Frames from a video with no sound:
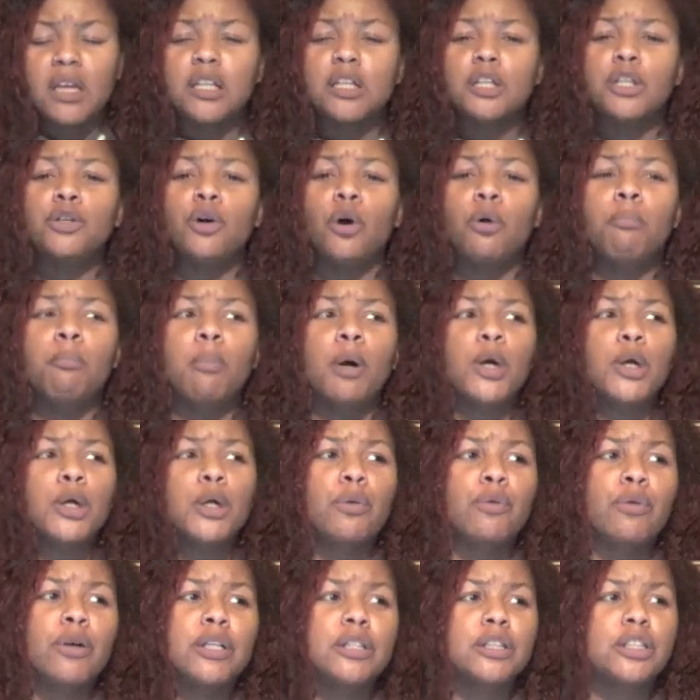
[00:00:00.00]
you know,
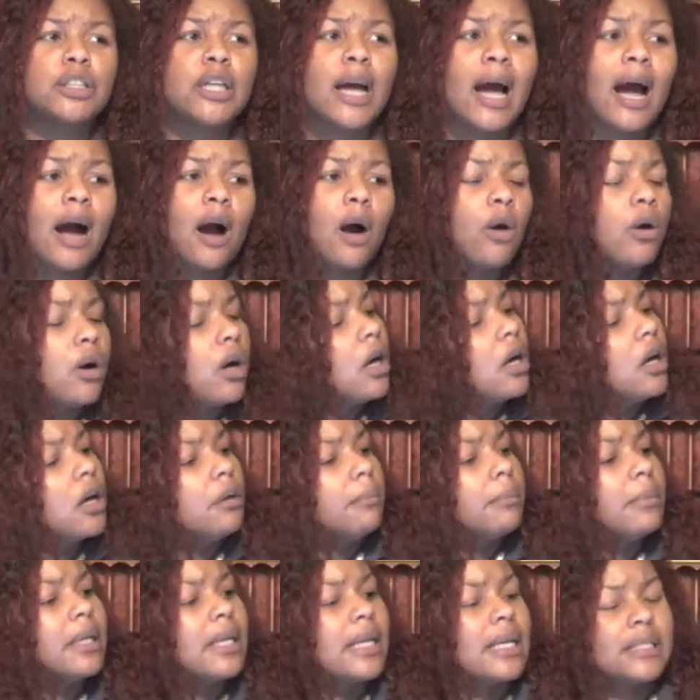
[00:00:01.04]
murdering
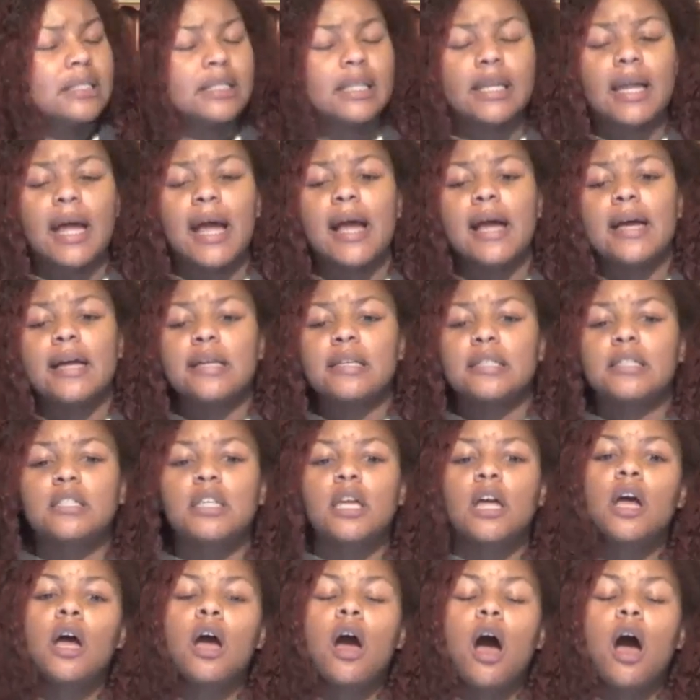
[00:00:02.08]
child, molesting ass,